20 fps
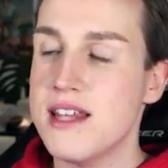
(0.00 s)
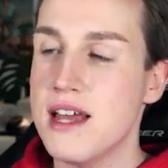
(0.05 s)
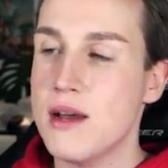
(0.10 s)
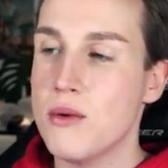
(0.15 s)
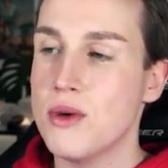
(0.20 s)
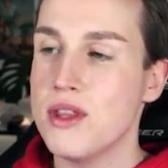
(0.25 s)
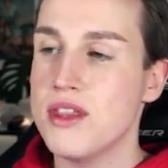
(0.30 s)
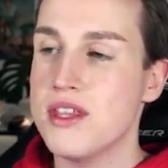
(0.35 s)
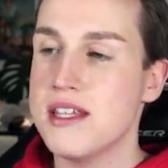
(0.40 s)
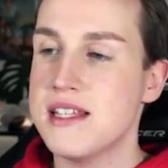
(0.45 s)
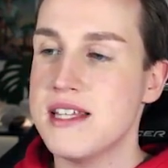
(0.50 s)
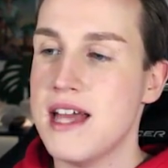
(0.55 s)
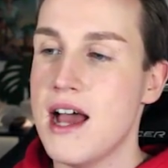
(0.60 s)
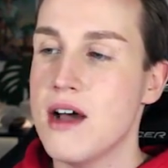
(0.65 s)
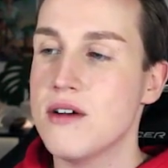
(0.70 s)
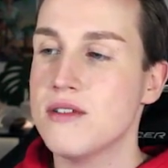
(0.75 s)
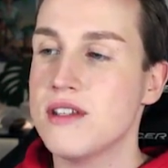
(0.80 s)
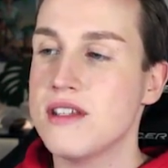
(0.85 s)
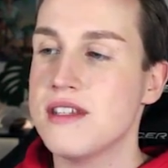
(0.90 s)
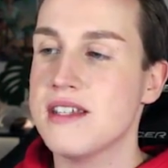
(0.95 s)
with this
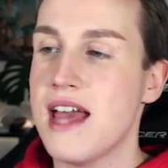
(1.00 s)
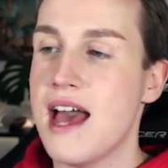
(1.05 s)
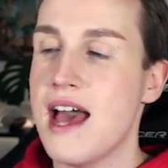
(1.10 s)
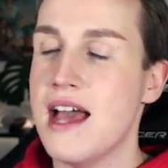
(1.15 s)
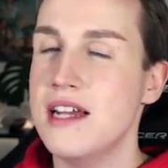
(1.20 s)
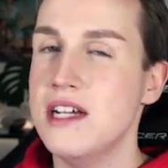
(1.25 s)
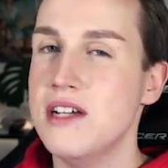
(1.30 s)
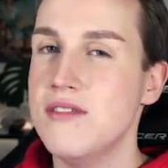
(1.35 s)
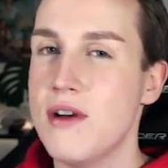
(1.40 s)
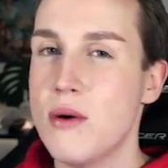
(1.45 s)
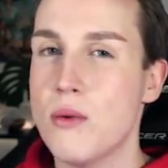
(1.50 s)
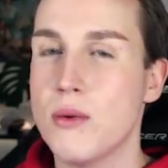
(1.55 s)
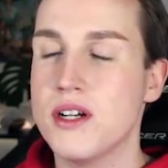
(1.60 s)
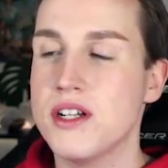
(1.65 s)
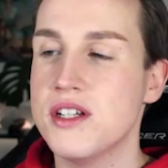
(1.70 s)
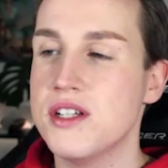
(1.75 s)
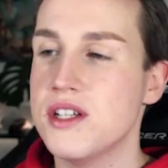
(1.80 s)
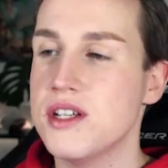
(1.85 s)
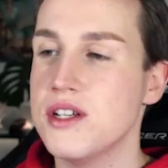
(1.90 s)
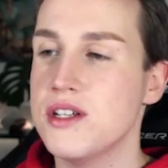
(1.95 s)
house is kind of, I
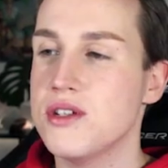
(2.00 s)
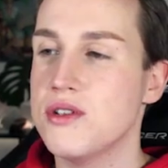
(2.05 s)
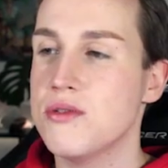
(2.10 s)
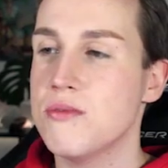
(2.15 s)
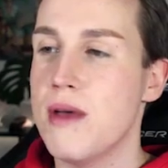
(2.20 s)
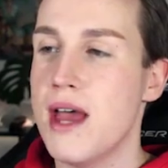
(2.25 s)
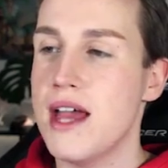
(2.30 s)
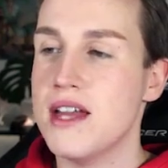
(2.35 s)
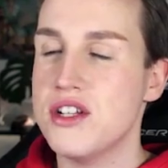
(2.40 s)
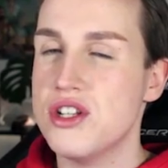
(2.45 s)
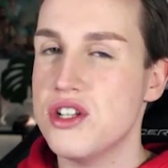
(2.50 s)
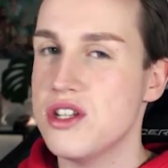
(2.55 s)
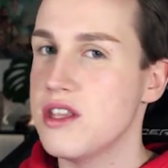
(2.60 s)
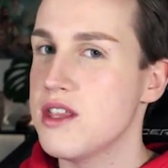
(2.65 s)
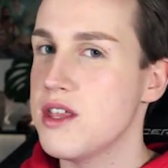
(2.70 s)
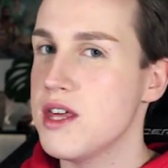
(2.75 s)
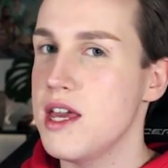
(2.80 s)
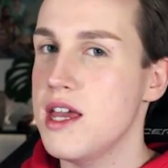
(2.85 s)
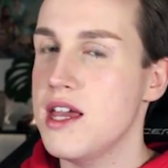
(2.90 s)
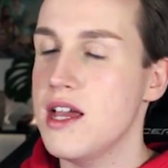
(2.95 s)
wanted it to match
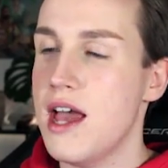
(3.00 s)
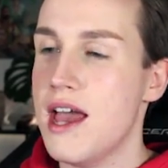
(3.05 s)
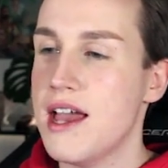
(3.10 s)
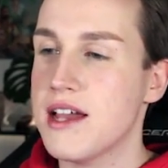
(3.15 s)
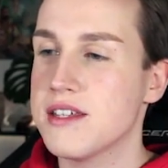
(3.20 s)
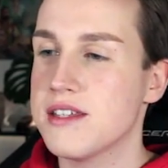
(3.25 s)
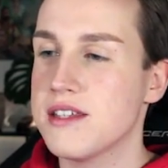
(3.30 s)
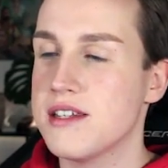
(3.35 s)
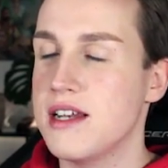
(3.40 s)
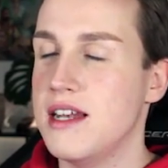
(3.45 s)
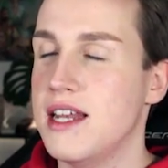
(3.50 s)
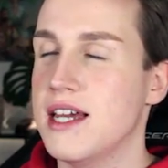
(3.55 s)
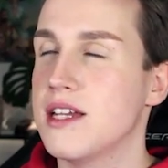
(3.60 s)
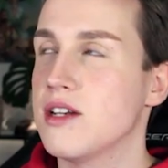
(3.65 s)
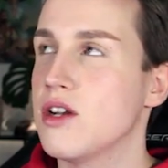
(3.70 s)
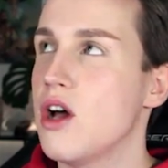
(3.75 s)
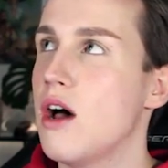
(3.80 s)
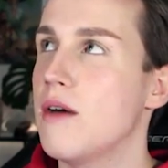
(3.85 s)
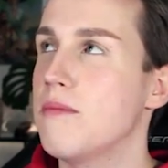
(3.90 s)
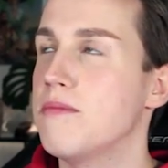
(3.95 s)

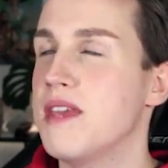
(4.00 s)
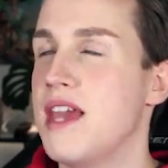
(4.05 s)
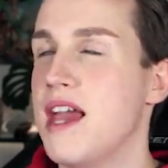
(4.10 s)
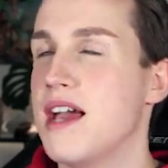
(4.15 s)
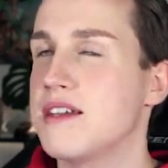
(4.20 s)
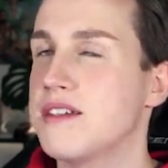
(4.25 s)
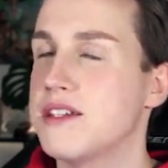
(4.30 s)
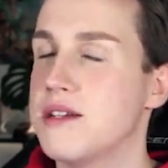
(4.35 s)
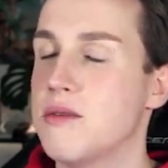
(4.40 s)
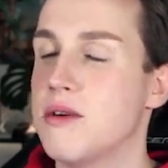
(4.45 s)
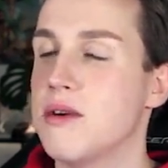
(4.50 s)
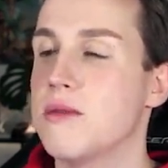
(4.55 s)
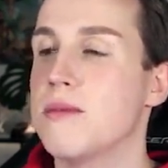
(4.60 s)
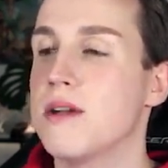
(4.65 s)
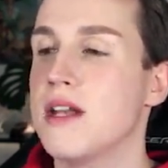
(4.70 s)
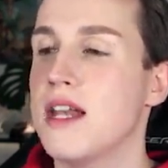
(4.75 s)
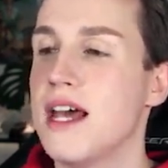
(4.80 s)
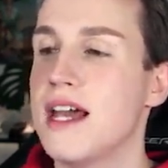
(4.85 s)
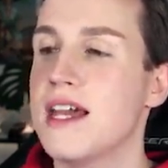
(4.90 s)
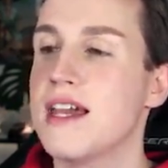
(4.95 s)
not the exterior,
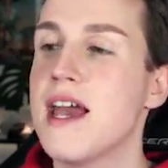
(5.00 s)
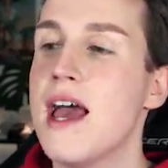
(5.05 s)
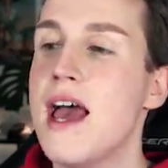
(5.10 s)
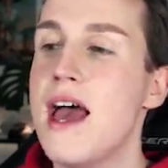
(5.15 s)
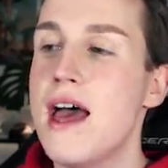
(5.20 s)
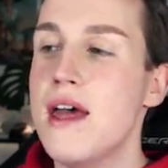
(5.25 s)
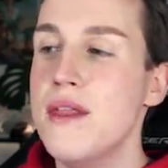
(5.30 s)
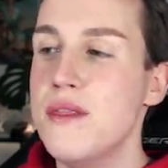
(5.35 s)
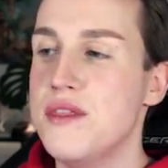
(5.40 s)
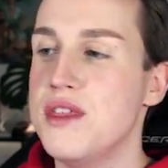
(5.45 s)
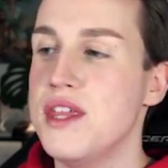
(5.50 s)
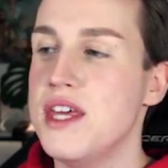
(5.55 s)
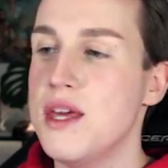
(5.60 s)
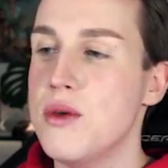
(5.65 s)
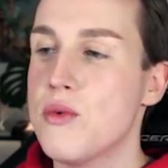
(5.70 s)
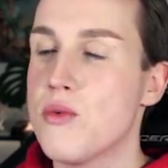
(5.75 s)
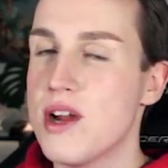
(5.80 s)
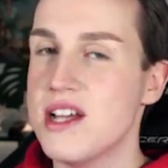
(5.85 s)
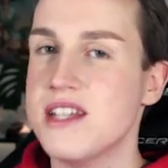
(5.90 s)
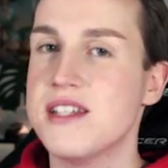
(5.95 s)
but like
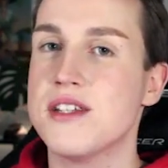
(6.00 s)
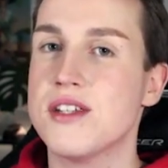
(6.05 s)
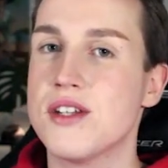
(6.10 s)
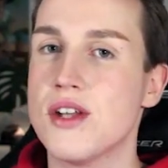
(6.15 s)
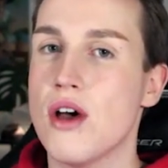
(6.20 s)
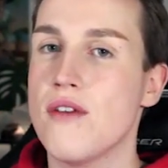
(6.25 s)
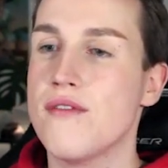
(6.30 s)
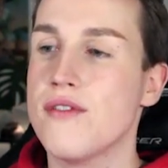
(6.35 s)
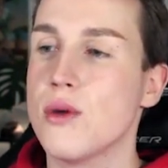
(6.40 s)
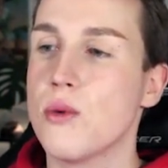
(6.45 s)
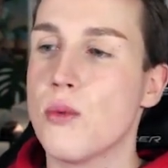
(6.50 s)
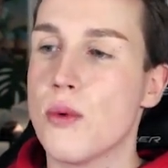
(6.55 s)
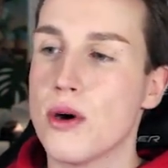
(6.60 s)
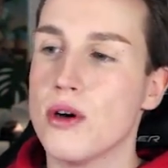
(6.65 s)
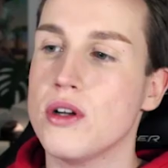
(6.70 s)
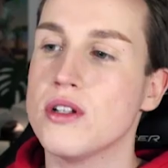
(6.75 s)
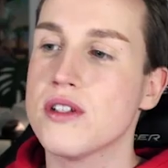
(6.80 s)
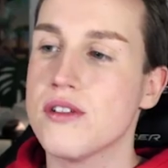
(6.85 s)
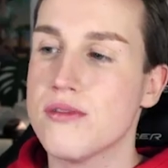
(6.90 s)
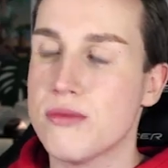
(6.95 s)
the rest of the
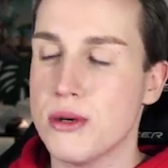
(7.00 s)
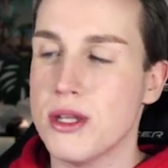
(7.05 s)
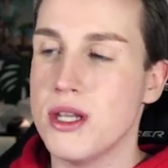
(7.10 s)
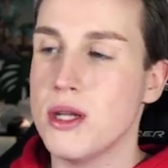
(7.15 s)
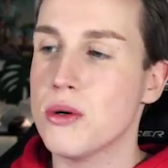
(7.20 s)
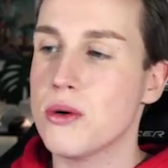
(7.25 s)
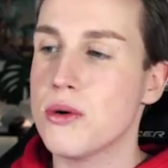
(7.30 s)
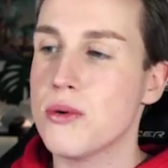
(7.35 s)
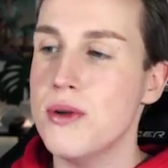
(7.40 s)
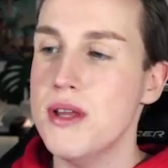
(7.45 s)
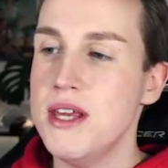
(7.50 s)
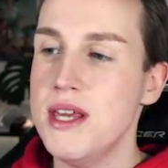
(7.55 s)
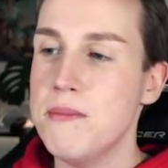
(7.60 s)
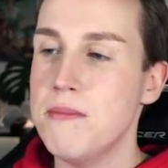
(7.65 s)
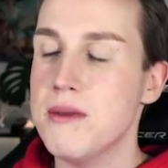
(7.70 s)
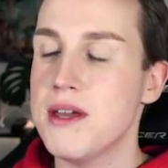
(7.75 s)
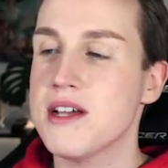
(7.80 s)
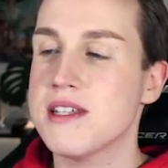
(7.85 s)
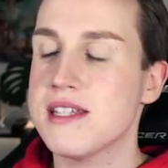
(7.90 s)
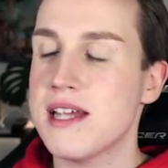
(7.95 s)
world of Willow Creek,
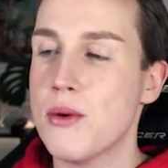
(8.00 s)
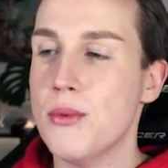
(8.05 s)
because I